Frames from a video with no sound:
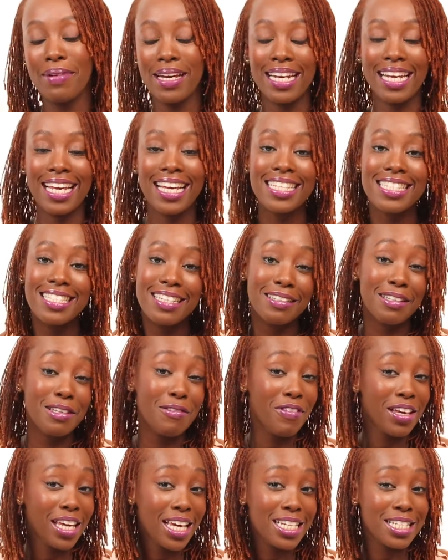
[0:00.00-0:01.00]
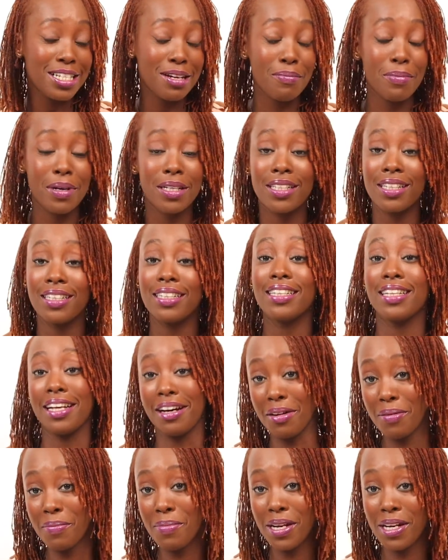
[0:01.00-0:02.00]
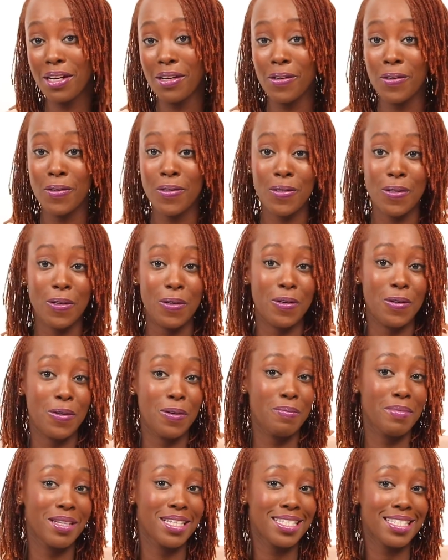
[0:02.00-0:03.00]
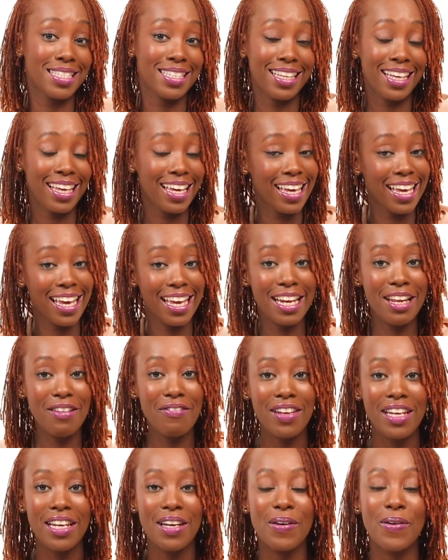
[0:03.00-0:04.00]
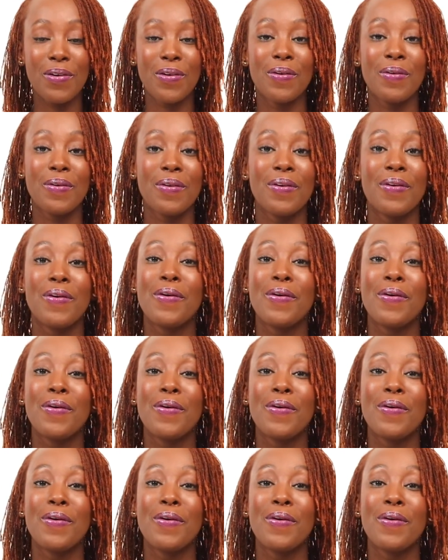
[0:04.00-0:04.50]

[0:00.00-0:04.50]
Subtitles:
and hit the notification button down below so you don't miss any video.